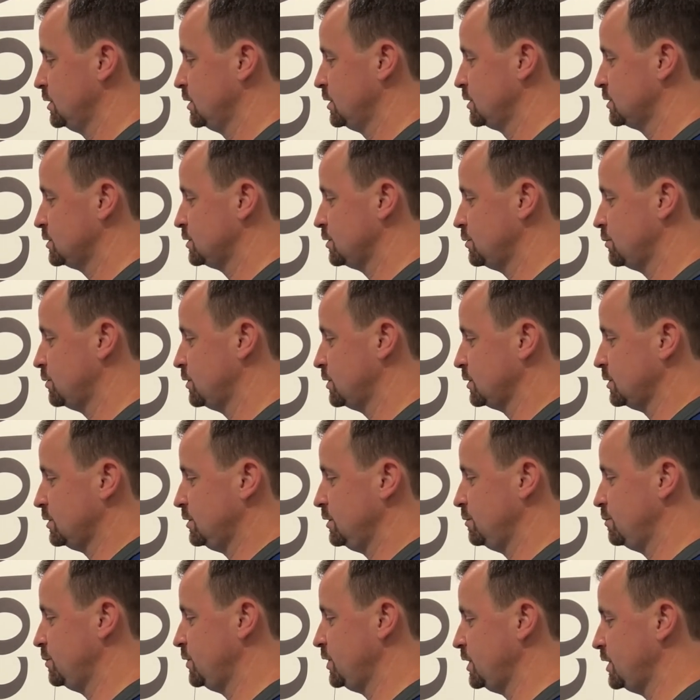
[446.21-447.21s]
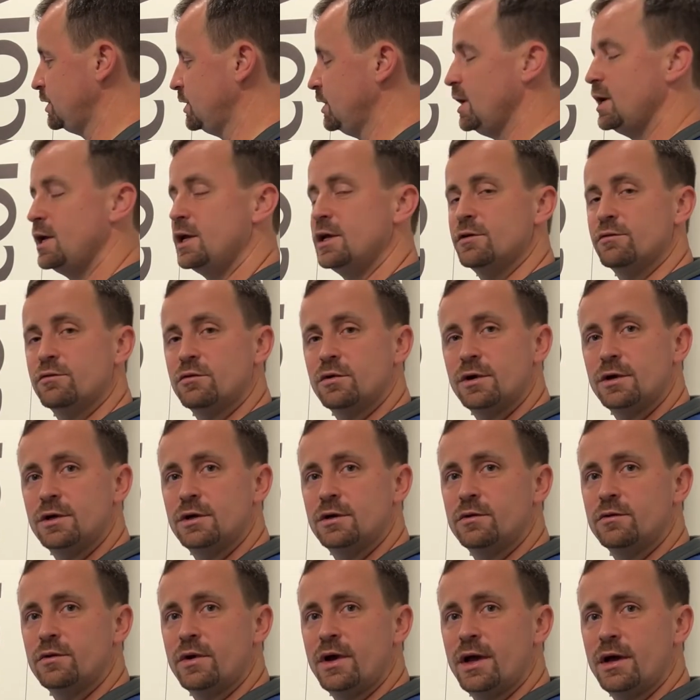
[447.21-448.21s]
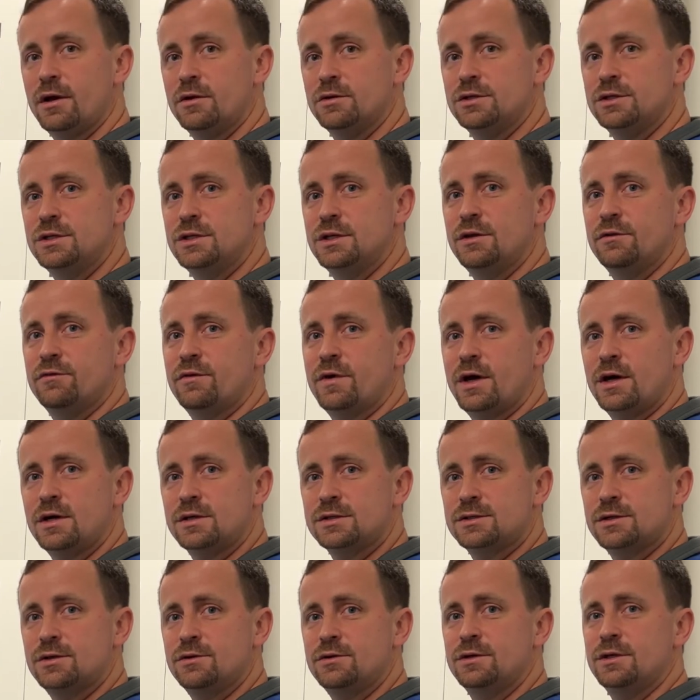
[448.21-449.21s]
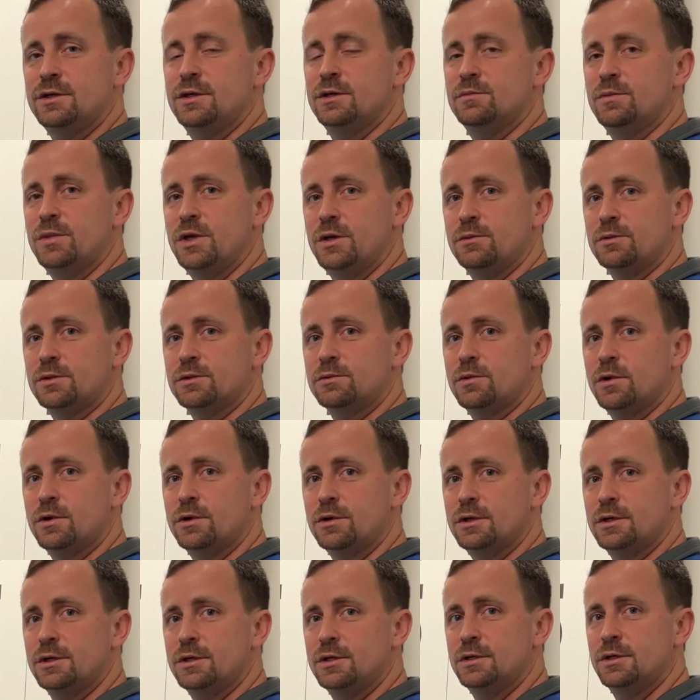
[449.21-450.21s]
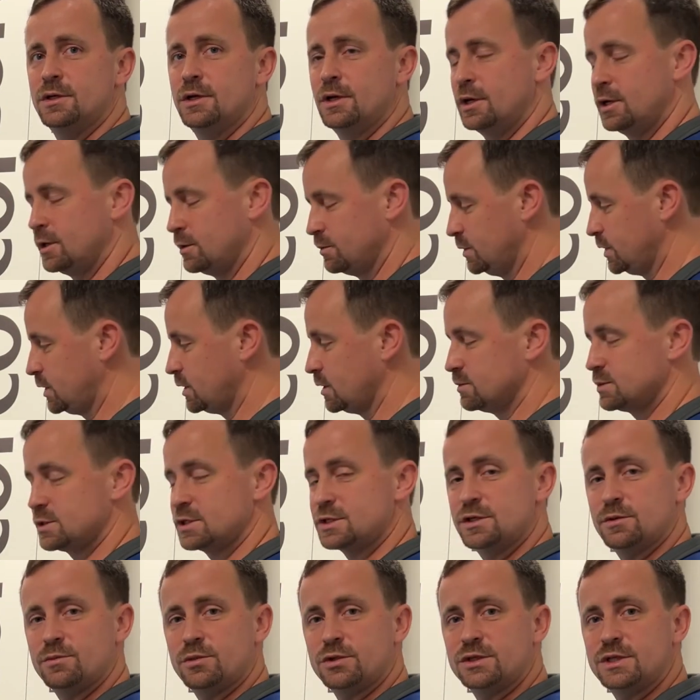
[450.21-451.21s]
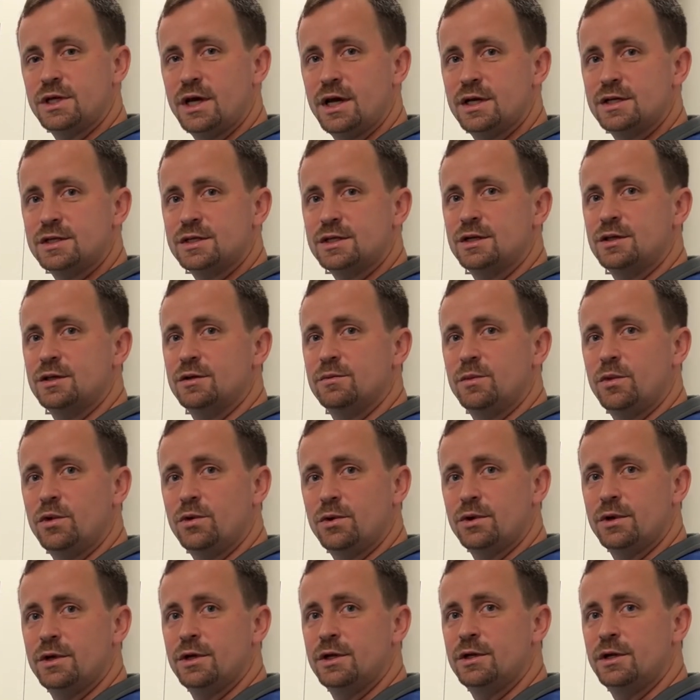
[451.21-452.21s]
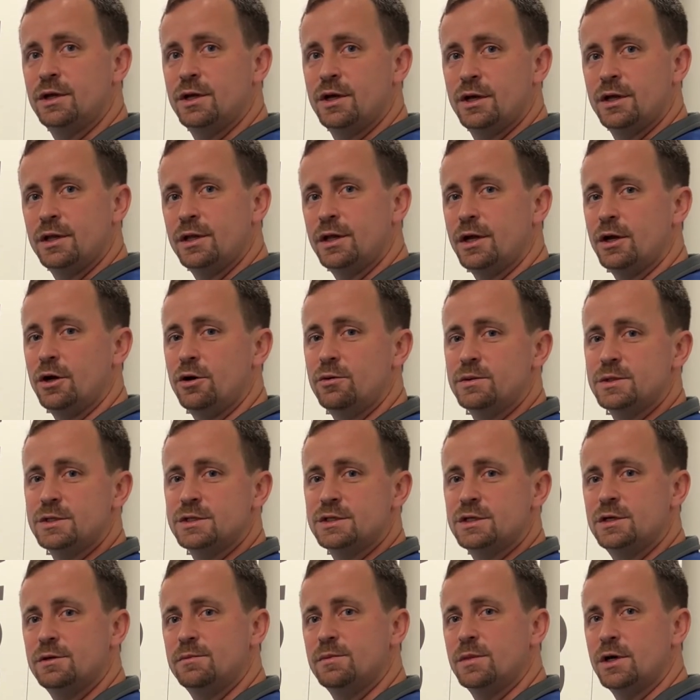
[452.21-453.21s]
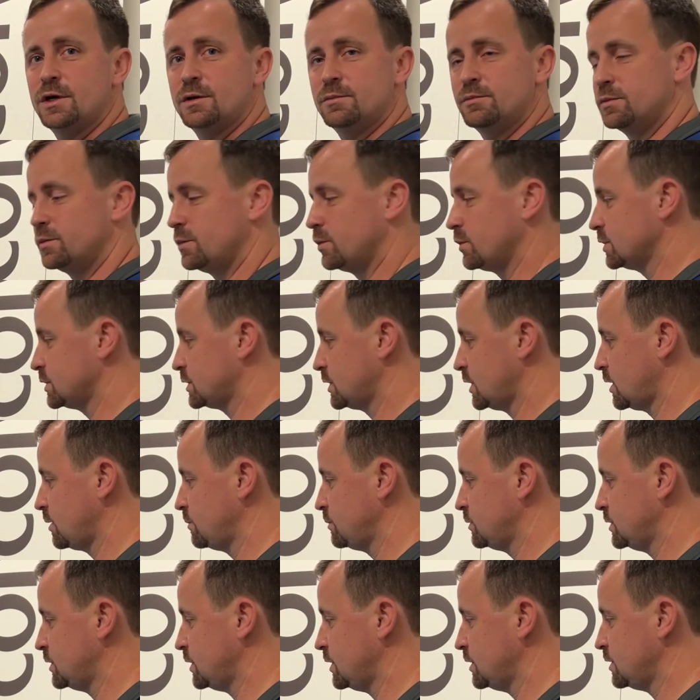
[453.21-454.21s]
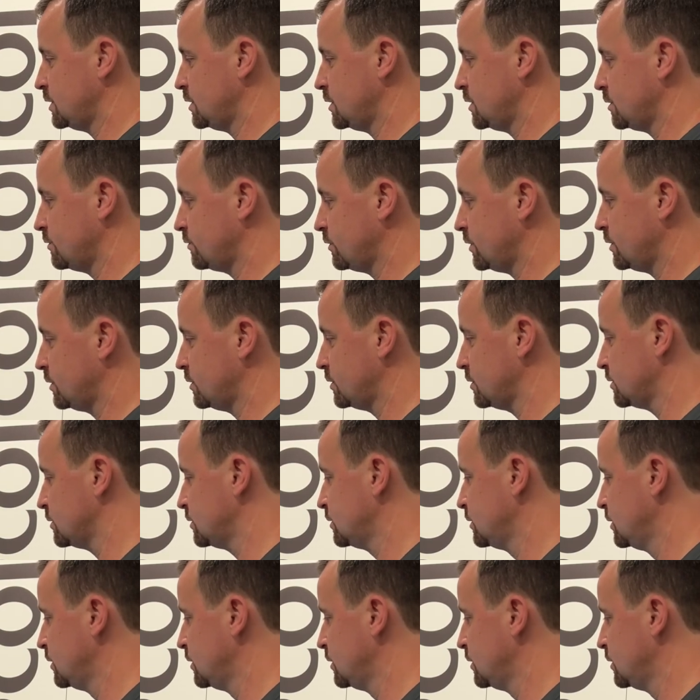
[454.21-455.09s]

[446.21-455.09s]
So what could be a day of running around just to get files loaded and get people working becomes a simple task in the morning that opens him up more time to take care of other